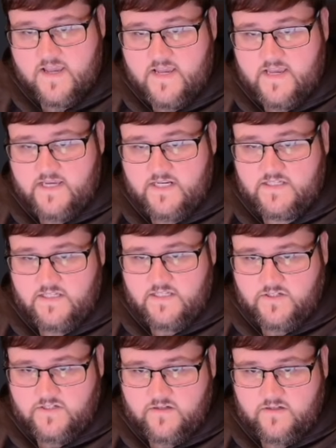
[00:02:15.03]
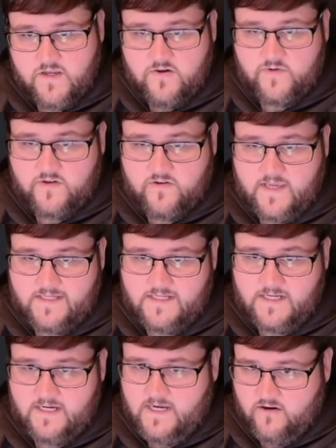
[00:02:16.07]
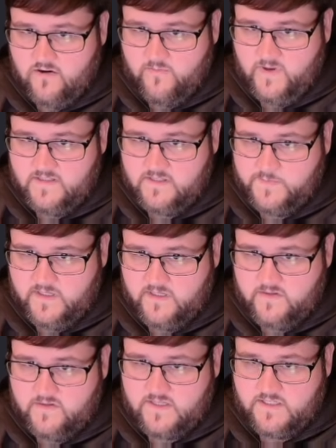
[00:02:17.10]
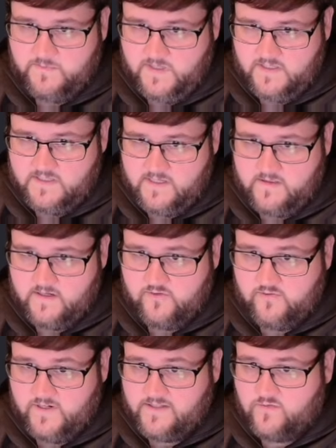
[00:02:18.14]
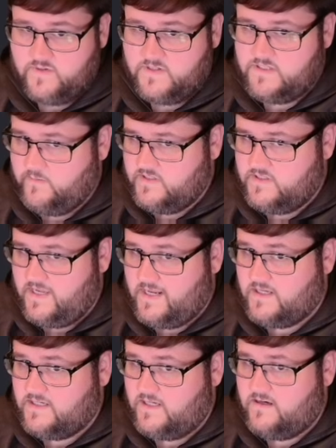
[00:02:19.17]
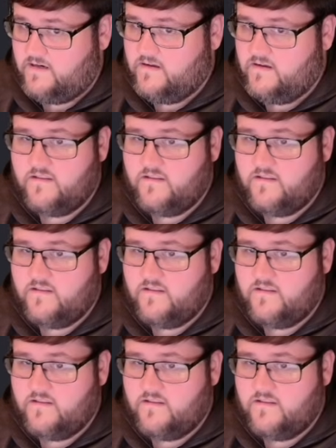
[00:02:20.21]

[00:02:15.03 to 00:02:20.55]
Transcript: In addition, when you cast a Necromancy spell using a spell slot that creates or summons an undead,